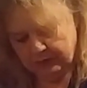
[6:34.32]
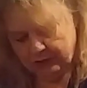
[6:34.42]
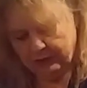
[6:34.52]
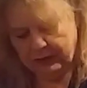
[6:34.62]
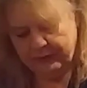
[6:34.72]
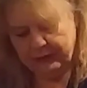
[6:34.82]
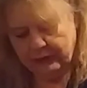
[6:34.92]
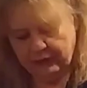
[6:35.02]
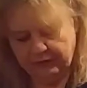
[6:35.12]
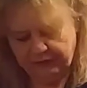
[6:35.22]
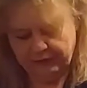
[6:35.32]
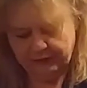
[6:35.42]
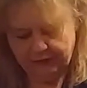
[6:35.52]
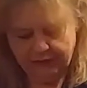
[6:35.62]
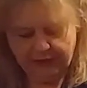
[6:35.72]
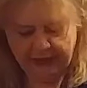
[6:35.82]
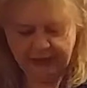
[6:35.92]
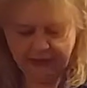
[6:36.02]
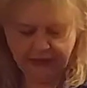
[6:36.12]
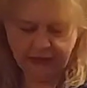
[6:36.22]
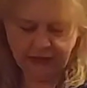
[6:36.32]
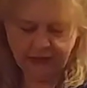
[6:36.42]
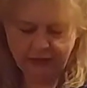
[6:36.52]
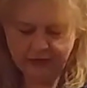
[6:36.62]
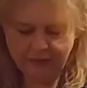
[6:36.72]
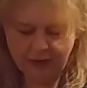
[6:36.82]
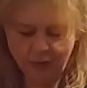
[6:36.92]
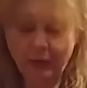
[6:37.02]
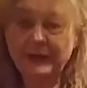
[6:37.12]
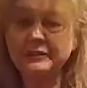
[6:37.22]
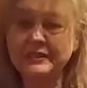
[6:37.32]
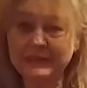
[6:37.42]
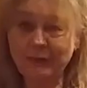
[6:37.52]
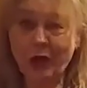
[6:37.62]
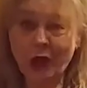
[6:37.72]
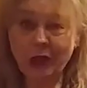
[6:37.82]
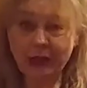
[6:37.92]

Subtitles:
To our meatloaf. I'm going to add, there's about 1 small